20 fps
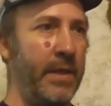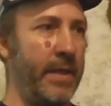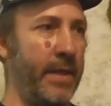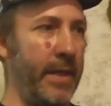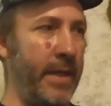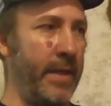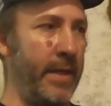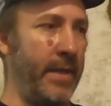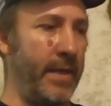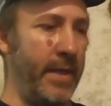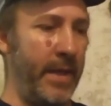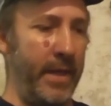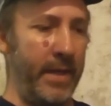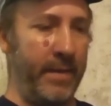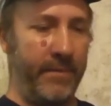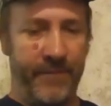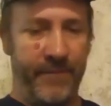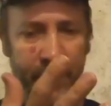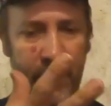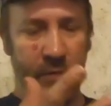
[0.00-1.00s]
kind of
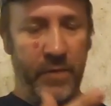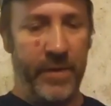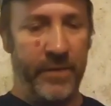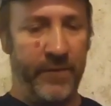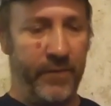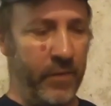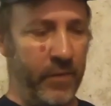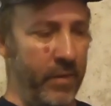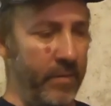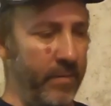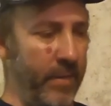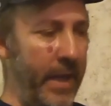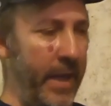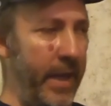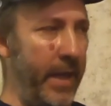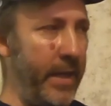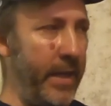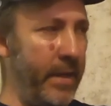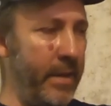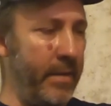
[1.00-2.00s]
like 44
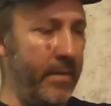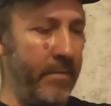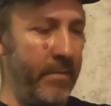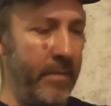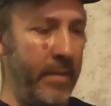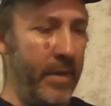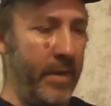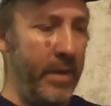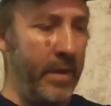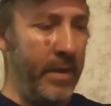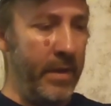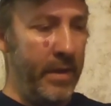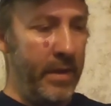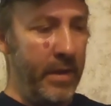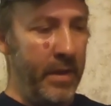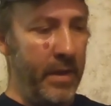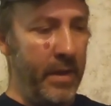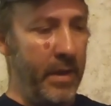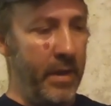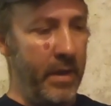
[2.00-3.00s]
Magnum,
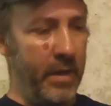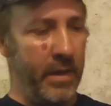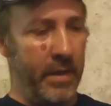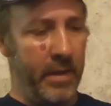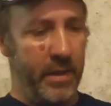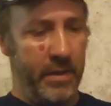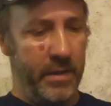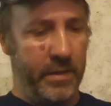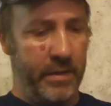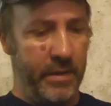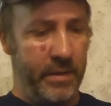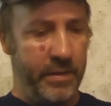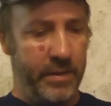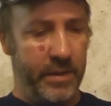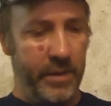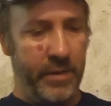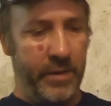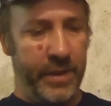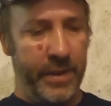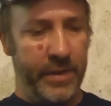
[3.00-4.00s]

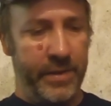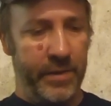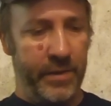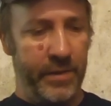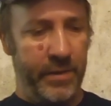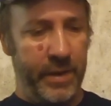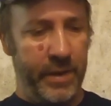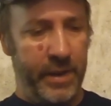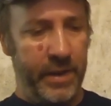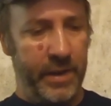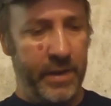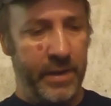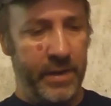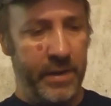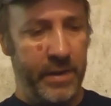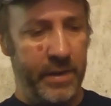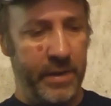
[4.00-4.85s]
30-30,